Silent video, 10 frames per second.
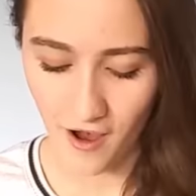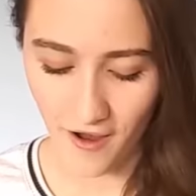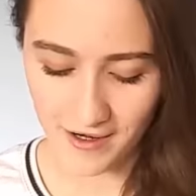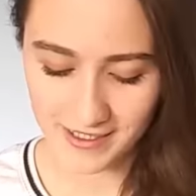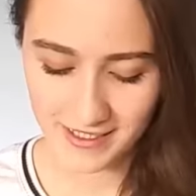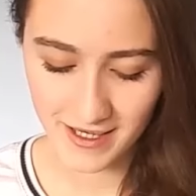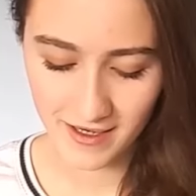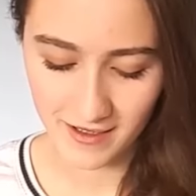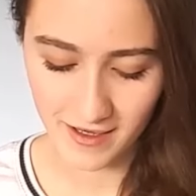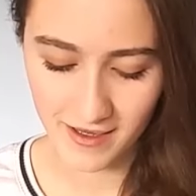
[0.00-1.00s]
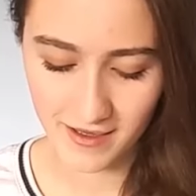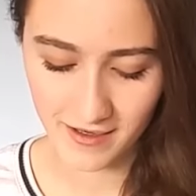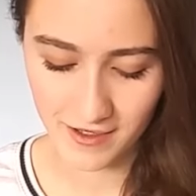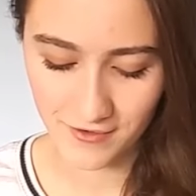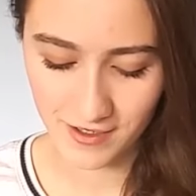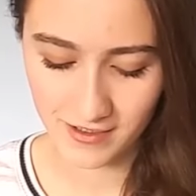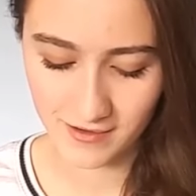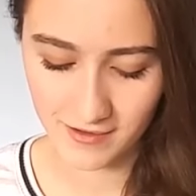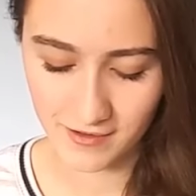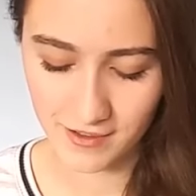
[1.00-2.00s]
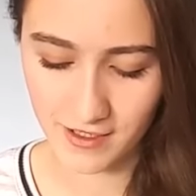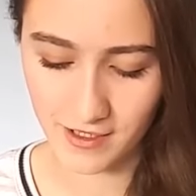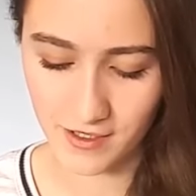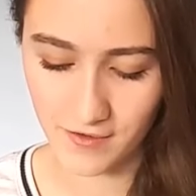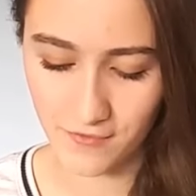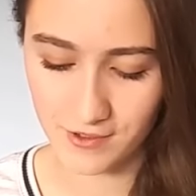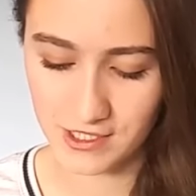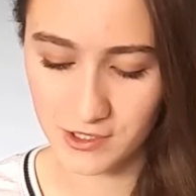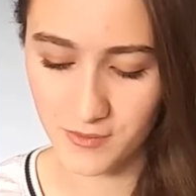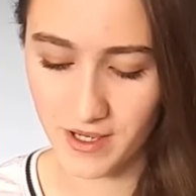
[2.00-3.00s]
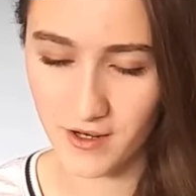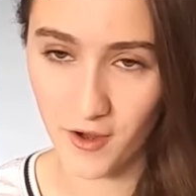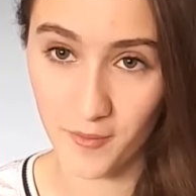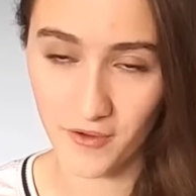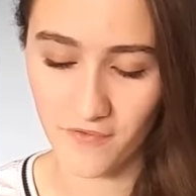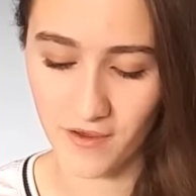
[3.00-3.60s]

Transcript: Honestly, like, you can literally, like, if we zoom in on my